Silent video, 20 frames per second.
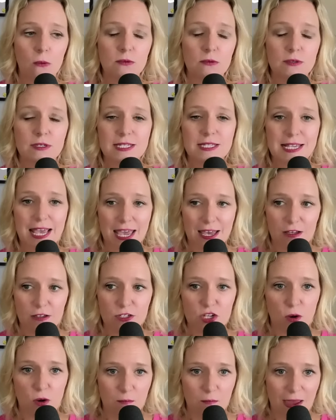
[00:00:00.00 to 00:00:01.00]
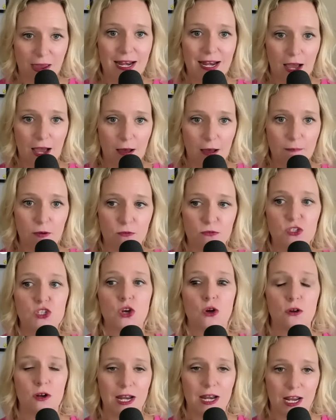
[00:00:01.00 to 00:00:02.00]
scales are made up of
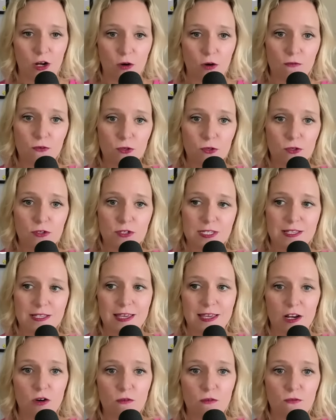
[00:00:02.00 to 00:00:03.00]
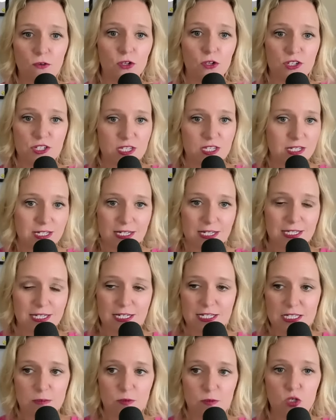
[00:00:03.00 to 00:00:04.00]
certain intervals, and the interval is a
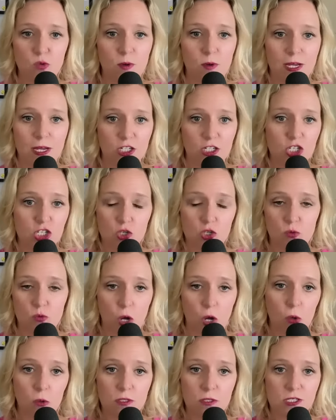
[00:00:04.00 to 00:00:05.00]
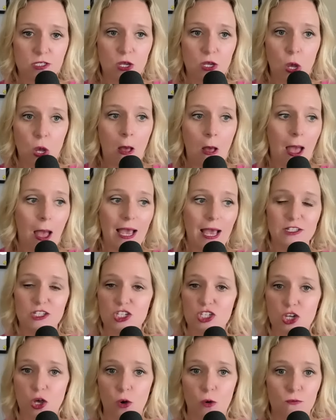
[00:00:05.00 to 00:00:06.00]
distance between two notes. And
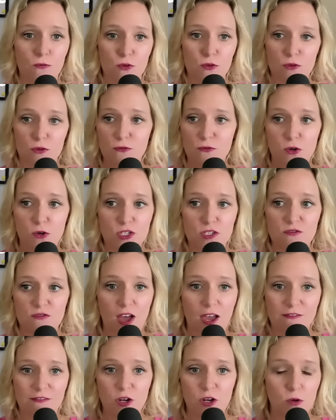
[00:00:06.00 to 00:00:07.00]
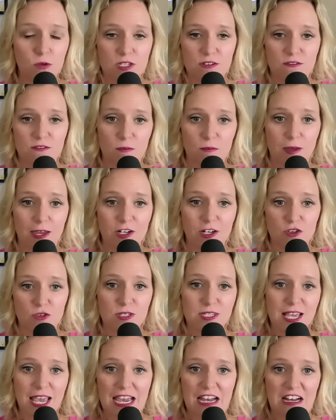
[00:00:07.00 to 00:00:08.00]
so for the first five notes of the major
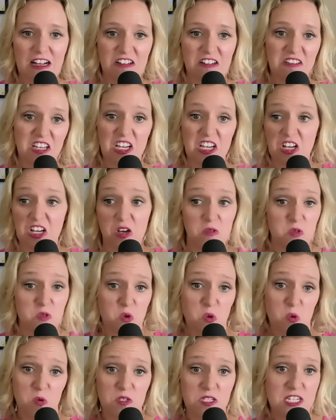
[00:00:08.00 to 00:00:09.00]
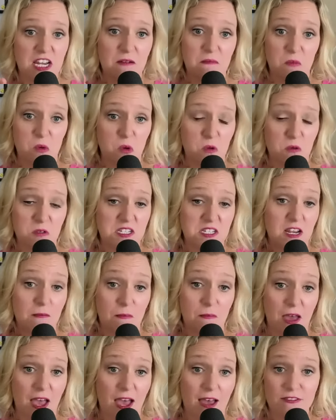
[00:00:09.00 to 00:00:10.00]
scale, it goes whole step,
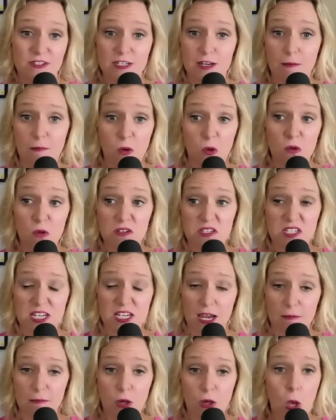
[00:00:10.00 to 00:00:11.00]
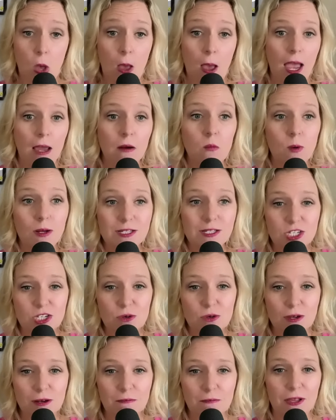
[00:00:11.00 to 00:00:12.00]
half step, whole step. And once you
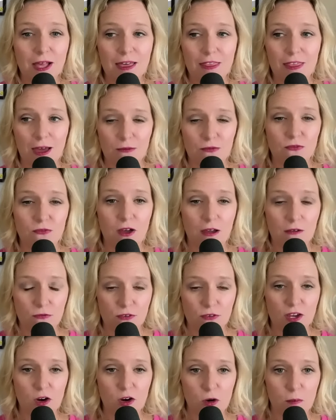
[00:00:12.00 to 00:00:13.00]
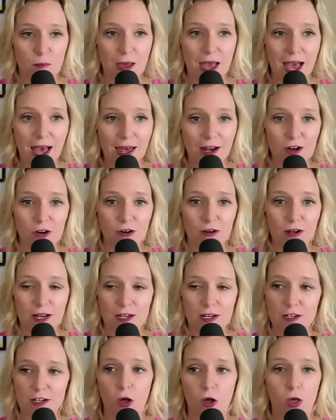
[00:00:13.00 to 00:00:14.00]
can play that five-finger pattern
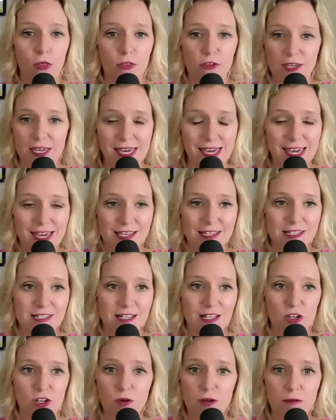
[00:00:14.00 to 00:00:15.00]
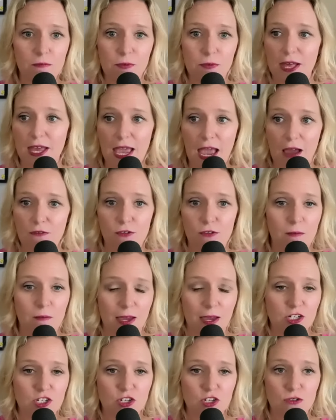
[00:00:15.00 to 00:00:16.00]
in all the keys, then you can play every
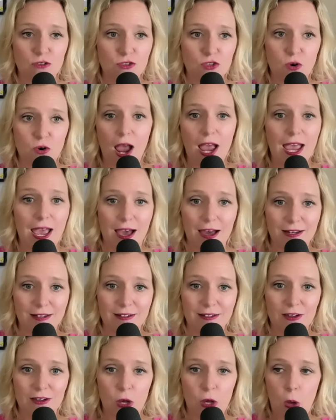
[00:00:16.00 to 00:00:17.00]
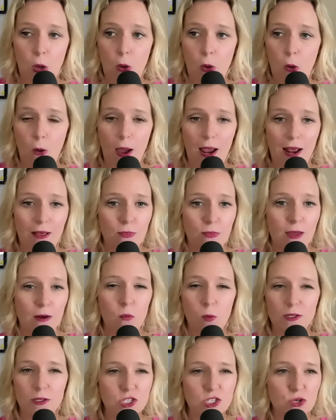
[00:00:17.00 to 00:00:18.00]
major triad. And then
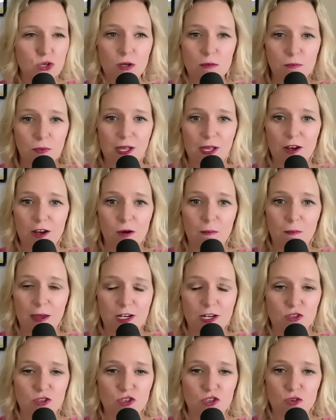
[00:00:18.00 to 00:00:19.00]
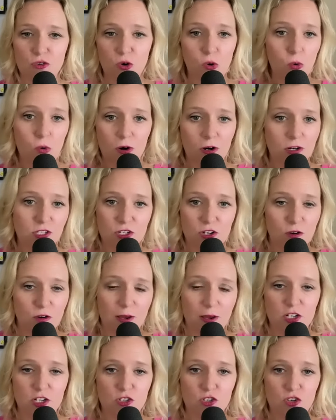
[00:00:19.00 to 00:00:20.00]
once you can play your major chords or your
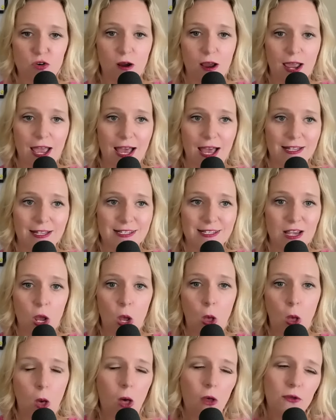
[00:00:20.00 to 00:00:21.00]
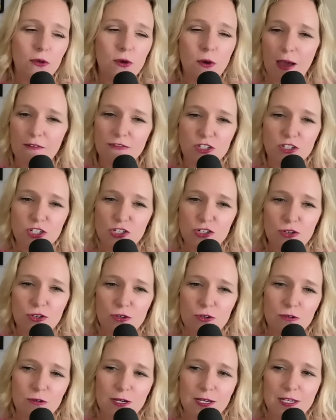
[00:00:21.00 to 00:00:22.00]
major triads, all you have to
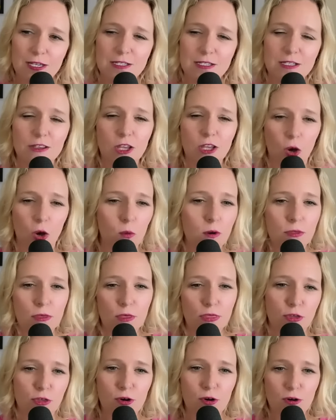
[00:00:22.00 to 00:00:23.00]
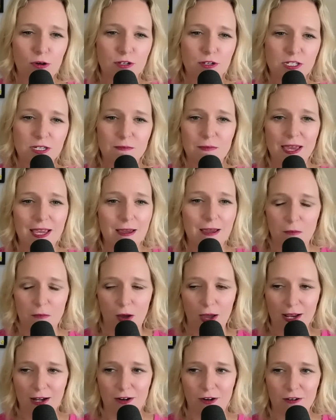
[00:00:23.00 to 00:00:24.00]
do is lower the third to make it
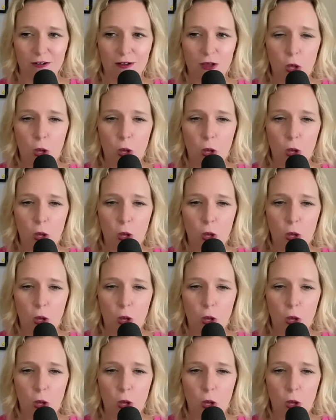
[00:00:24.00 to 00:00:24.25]
minor.